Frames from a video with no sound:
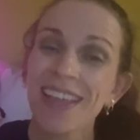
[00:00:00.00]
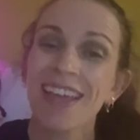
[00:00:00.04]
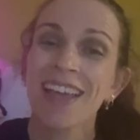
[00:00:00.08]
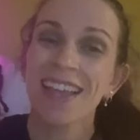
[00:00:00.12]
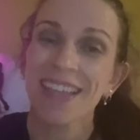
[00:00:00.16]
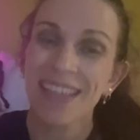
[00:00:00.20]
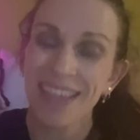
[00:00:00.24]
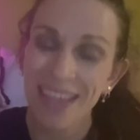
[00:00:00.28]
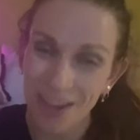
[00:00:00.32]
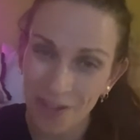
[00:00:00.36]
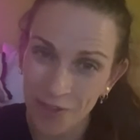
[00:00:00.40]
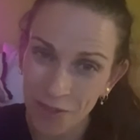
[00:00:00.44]

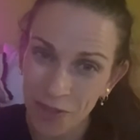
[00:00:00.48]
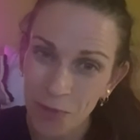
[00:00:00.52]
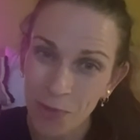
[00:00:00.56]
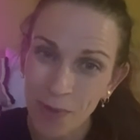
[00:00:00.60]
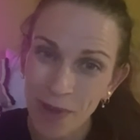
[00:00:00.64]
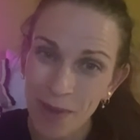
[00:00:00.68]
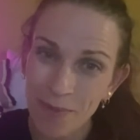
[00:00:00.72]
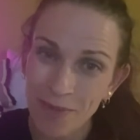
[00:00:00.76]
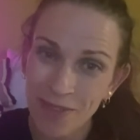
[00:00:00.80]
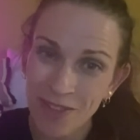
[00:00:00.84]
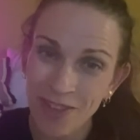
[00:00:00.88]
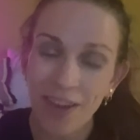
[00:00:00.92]
get on the
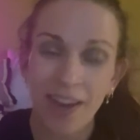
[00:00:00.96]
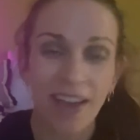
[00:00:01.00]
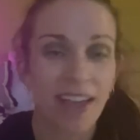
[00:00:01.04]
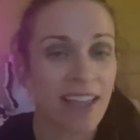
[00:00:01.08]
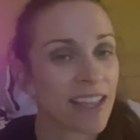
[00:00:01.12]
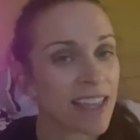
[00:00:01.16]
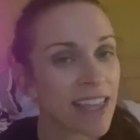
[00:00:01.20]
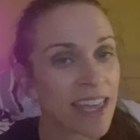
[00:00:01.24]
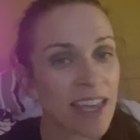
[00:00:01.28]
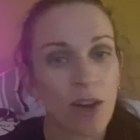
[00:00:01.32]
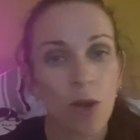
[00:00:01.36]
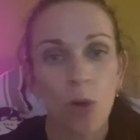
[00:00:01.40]
website
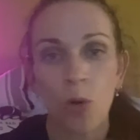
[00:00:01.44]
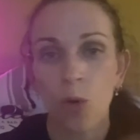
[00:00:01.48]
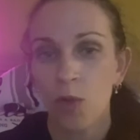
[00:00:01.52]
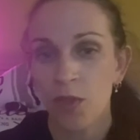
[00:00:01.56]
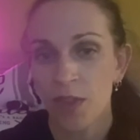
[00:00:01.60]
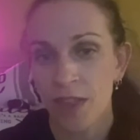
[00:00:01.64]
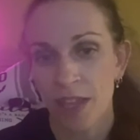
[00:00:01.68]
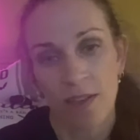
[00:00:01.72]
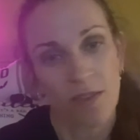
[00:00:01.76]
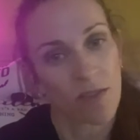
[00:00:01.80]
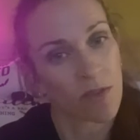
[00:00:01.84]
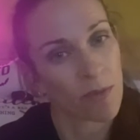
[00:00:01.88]
and get all
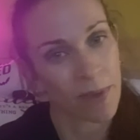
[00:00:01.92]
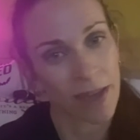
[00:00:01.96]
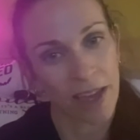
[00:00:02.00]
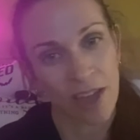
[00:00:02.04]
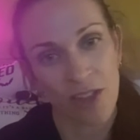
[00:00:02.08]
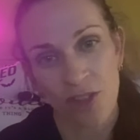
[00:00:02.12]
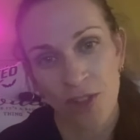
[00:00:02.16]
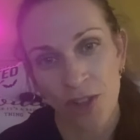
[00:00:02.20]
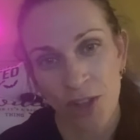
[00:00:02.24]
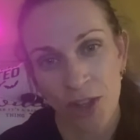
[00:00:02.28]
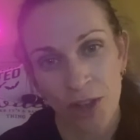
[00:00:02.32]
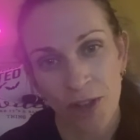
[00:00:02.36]
the
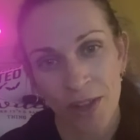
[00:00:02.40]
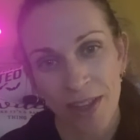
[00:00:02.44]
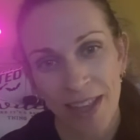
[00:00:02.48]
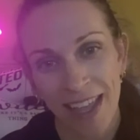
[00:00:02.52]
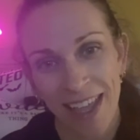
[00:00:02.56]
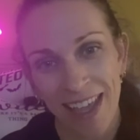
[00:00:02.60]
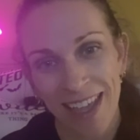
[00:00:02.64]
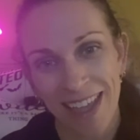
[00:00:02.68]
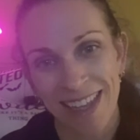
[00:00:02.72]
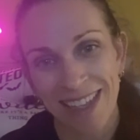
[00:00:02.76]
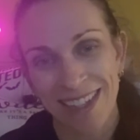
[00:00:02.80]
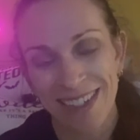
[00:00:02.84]
information you
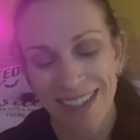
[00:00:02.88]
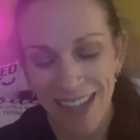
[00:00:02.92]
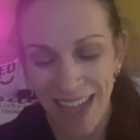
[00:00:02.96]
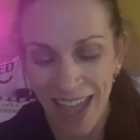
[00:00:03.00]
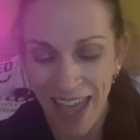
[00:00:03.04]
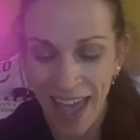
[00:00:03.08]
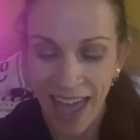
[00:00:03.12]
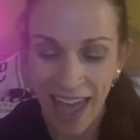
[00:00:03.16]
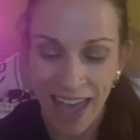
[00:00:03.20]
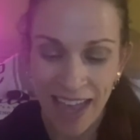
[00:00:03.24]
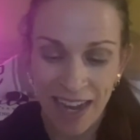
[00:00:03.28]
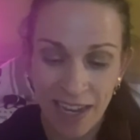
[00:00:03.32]
need.
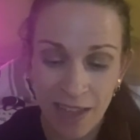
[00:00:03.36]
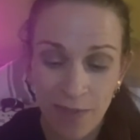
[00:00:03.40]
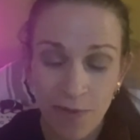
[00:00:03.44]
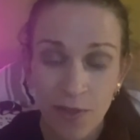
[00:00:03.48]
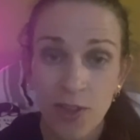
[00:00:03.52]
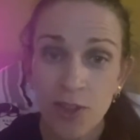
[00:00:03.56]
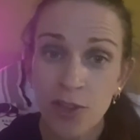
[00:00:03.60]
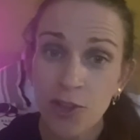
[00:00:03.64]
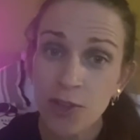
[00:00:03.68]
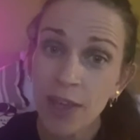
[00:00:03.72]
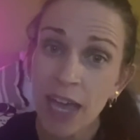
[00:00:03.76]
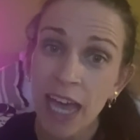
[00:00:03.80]
And if
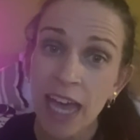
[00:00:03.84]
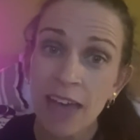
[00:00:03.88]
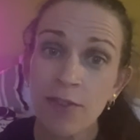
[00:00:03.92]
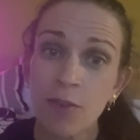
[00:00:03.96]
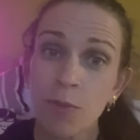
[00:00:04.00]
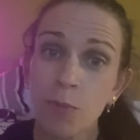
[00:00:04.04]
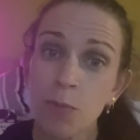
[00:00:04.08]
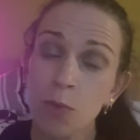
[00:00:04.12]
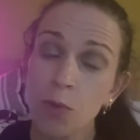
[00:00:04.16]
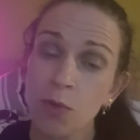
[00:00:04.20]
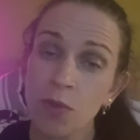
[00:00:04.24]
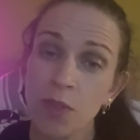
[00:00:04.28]
you do have
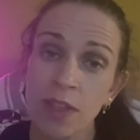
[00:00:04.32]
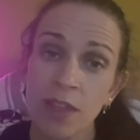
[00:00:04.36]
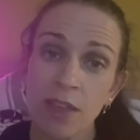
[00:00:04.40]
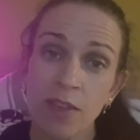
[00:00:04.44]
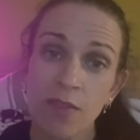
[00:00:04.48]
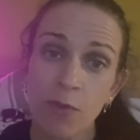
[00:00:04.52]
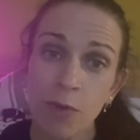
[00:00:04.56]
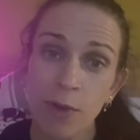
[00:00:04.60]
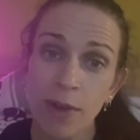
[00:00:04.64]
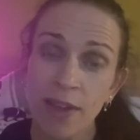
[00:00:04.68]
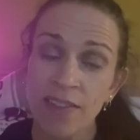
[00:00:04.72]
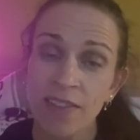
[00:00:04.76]
a book that
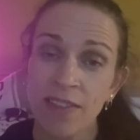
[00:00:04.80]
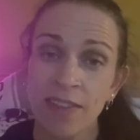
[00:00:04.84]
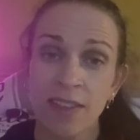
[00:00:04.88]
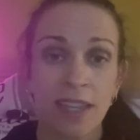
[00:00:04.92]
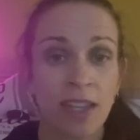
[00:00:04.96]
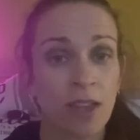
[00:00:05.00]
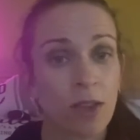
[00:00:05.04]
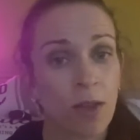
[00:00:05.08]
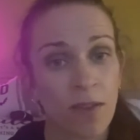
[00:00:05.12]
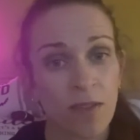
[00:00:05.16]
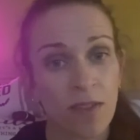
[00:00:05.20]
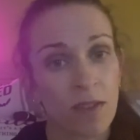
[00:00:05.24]
you've
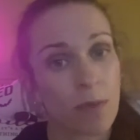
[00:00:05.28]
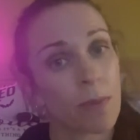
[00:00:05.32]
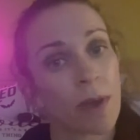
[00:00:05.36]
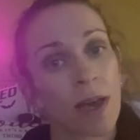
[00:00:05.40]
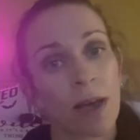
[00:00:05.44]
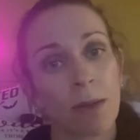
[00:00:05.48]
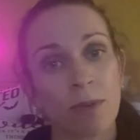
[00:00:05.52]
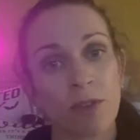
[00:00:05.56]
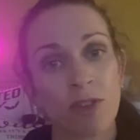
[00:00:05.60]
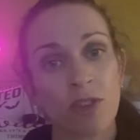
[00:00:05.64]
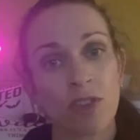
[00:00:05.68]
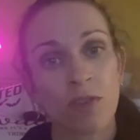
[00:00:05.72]
recently lost a
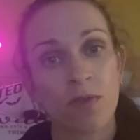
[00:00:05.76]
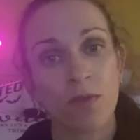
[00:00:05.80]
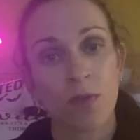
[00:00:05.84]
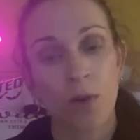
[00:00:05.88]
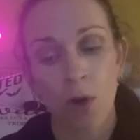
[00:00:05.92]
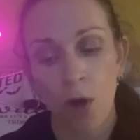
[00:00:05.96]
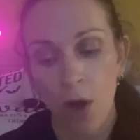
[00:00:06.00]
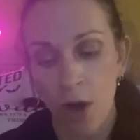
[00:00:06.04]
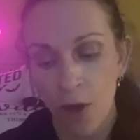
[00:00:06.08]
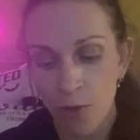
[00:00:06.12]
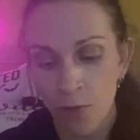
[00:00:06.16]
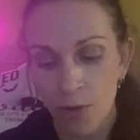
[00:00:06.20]
publisher
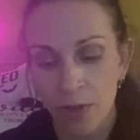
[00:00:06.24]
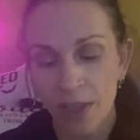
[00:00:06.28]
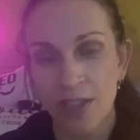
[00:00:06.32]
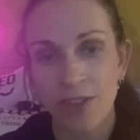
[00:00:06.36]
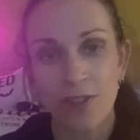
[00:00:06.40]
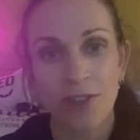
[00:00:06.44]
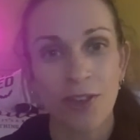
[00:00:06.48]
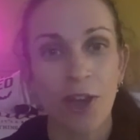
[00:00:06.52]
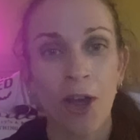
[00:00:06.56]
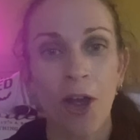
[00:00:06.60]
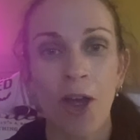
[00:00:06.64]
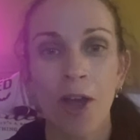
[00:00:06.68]
for, I really
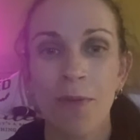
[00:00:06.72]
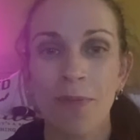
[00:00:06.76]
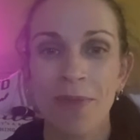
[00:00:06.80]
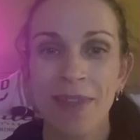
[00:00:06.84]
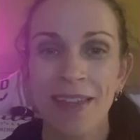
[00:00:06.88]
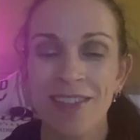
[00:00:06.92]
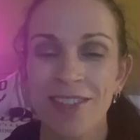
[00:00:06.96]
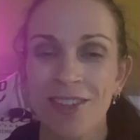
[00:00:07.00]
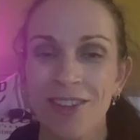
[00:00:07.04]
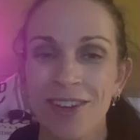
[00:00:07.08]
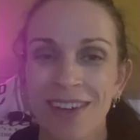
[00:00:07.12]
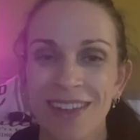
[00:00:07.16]
do hope
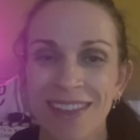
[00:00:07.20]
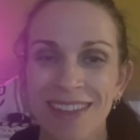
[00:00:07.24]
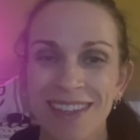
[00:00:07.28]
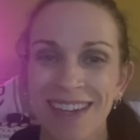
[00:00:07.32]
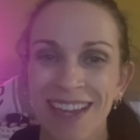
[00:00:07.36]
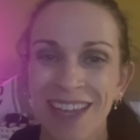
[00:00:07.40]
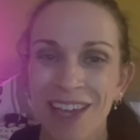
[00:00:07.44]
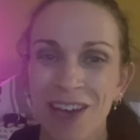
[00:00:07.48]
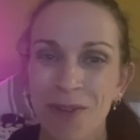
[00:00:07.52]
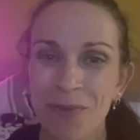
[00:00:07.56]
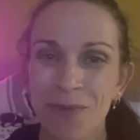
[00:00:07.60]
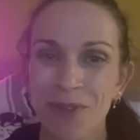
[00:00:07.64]
these guys
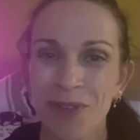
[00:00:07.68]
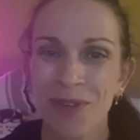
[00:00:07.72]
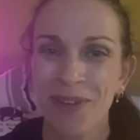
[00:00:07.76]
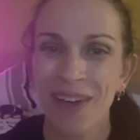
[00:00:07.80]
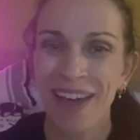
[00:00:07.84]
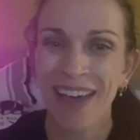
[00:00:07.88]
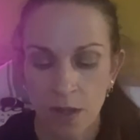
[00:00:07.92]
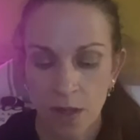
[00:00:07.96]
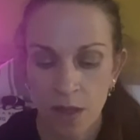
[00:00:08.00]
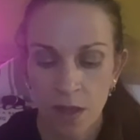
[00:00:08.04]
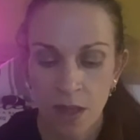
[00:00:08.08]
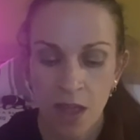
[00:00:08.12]
can help you
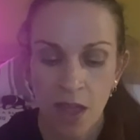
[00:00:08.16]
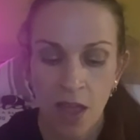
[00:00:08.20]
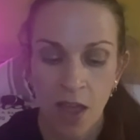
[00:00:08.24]
out.